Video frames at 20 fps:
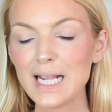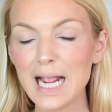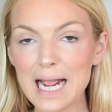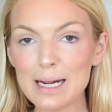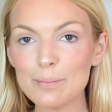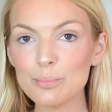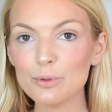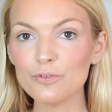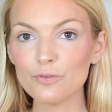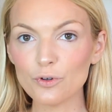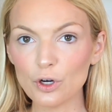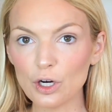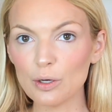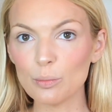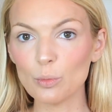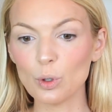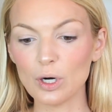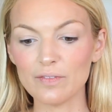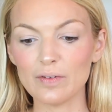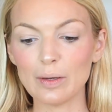I
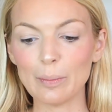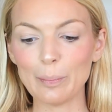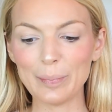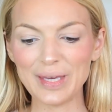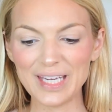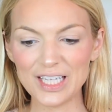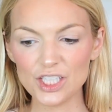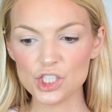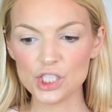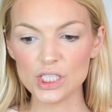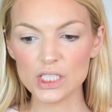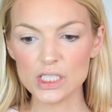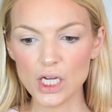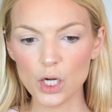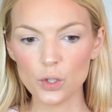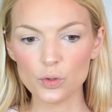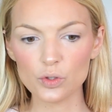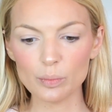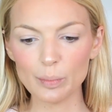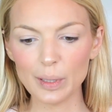prefer more of a peachy
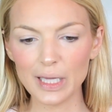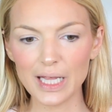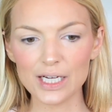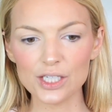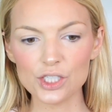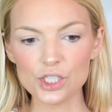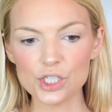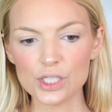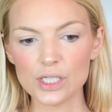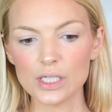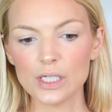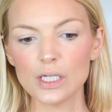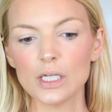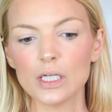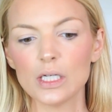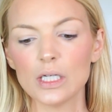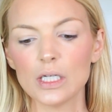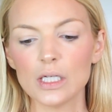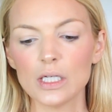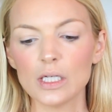toned blush,
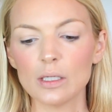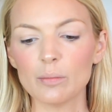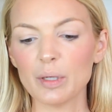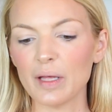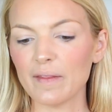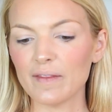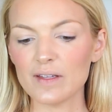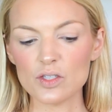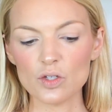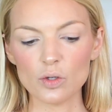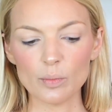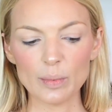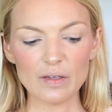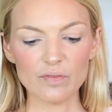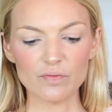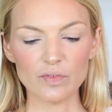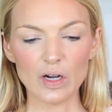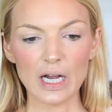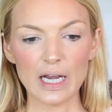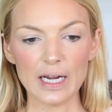but this will
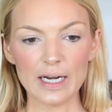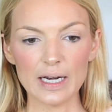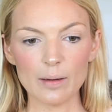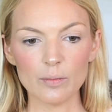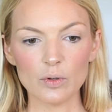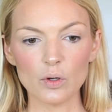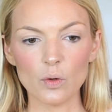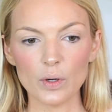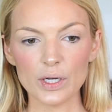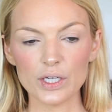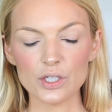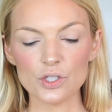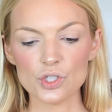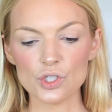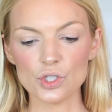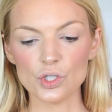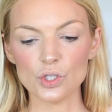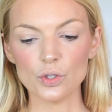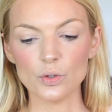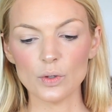be fine. I'm going
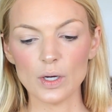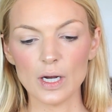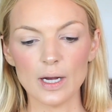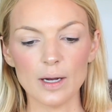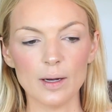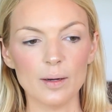to